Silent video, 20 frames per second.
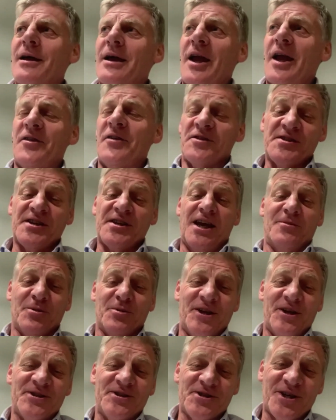And the same
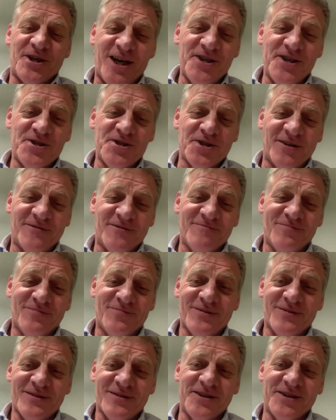with education.
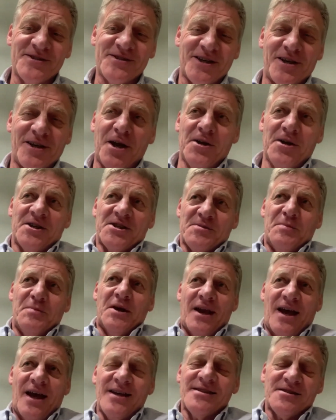They say, don't
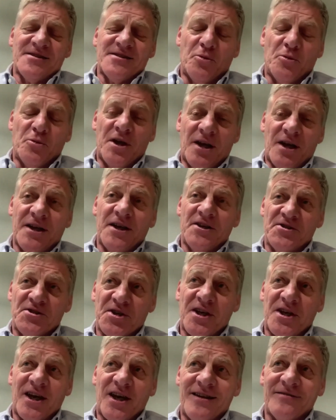expect us to really
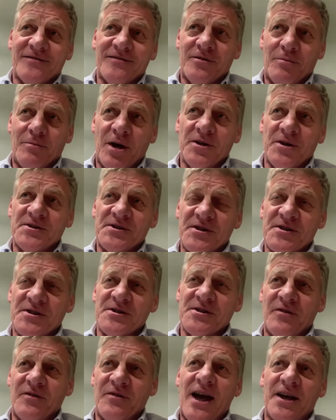educate the most
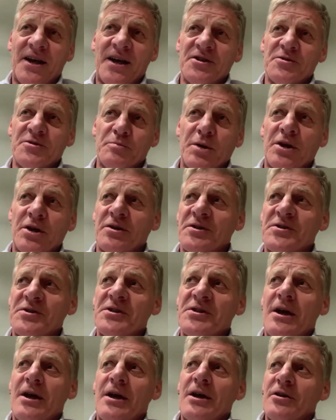disadvantaged,
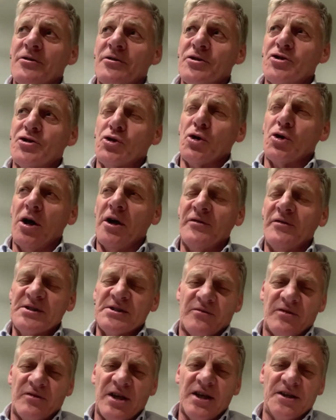because the drivers
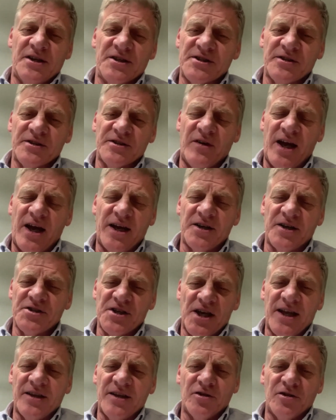of their disadvantage
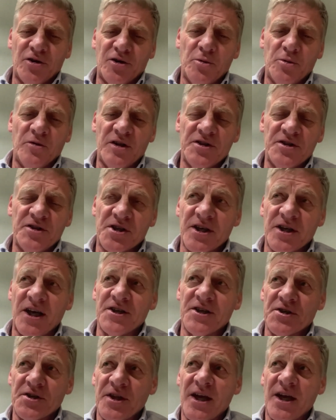aren't to do with
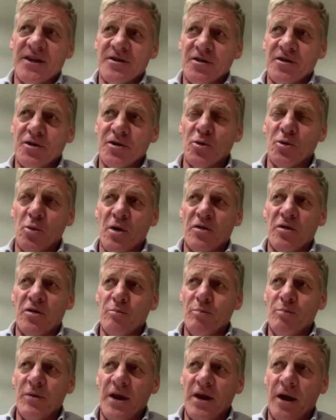education, they're to do with,
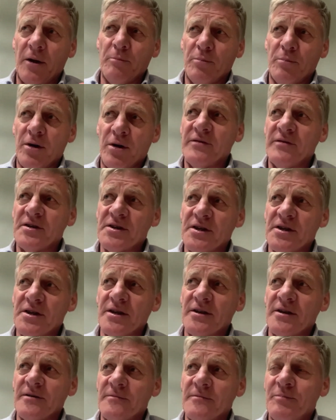poverty
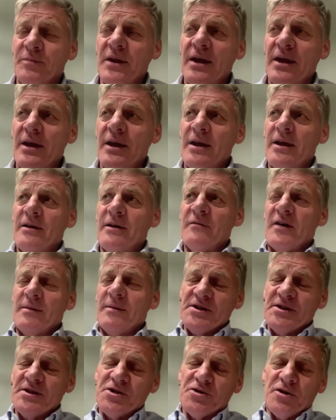and
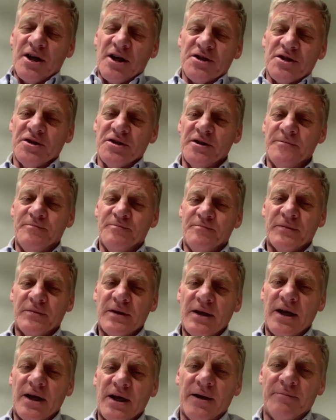family structure,
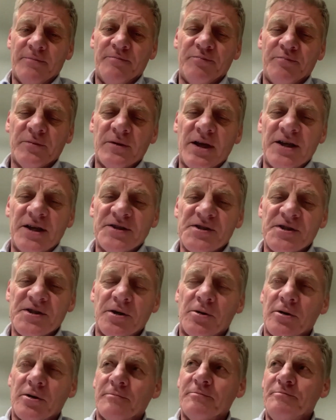and
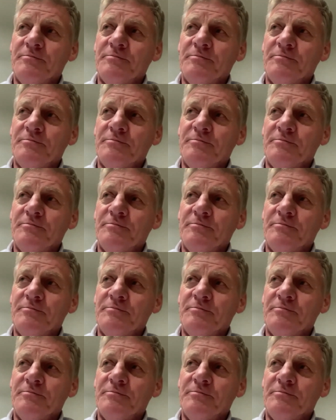so on.